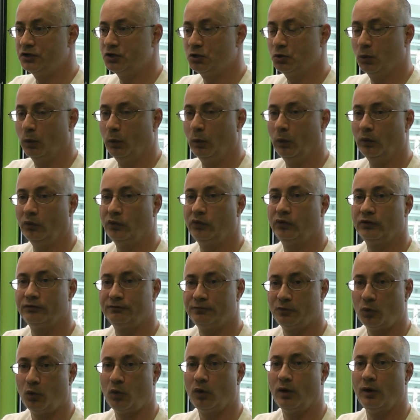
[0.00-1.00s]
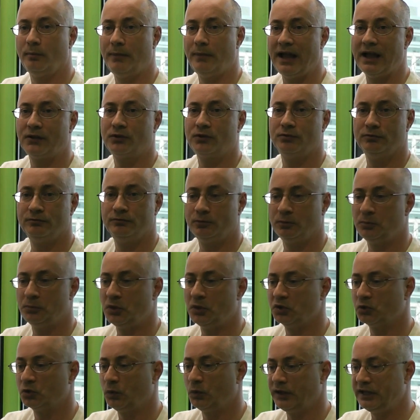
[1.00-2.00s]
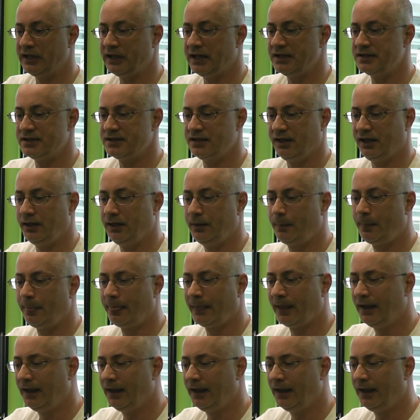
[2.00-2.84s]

tools for Maxim Football 2018.